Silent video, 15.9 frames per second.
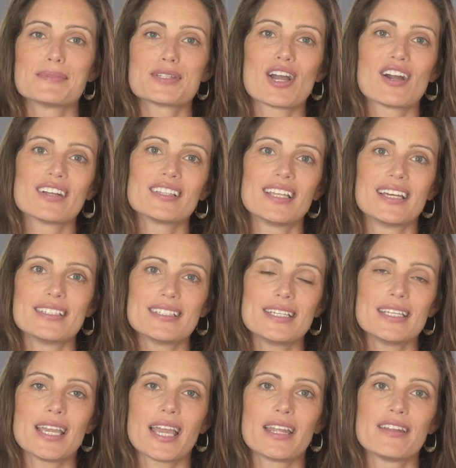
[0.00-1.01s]
I'm Tara
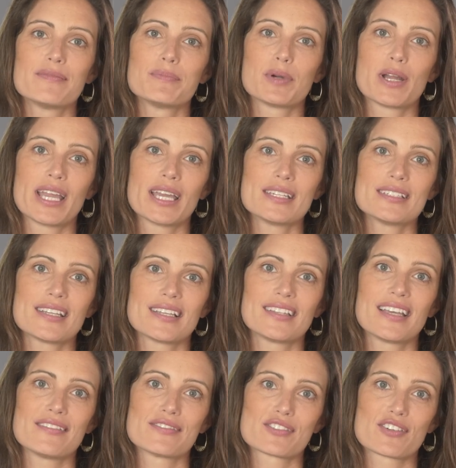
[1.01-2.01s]
Lundy, head of brand at
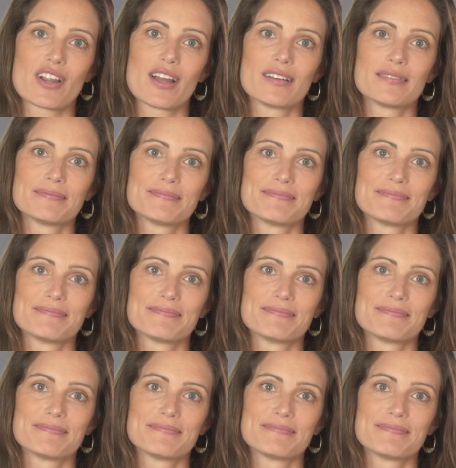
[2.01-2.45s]
Lifestraw.